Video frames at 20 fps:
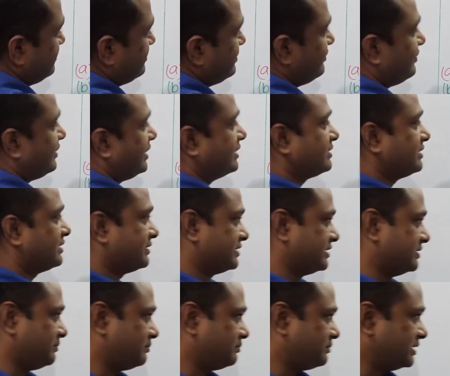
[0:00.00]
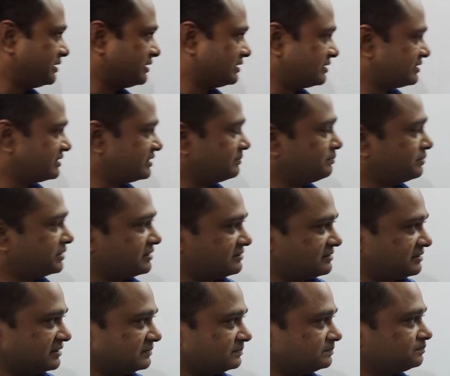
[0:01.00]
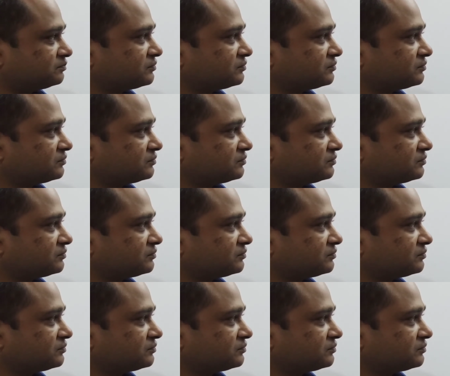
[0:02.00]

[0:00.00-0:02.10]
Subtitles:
is the final temperature.